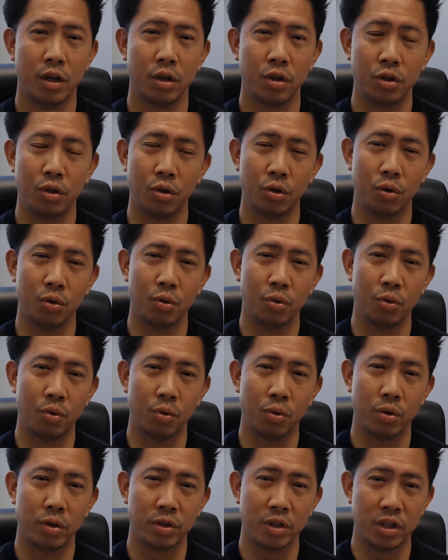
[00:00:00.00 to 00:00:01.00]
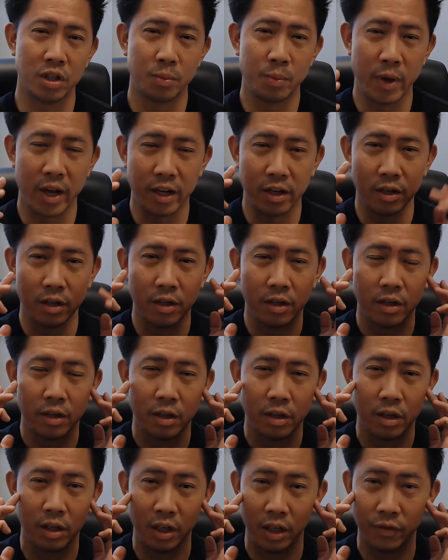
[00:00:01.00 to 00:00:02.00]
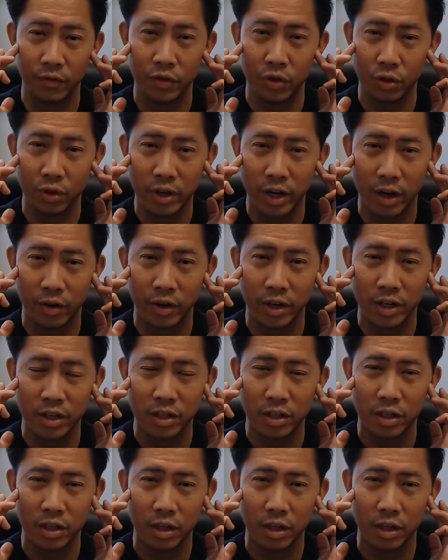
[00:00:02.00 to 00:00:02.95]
to suspend, lift certain areas,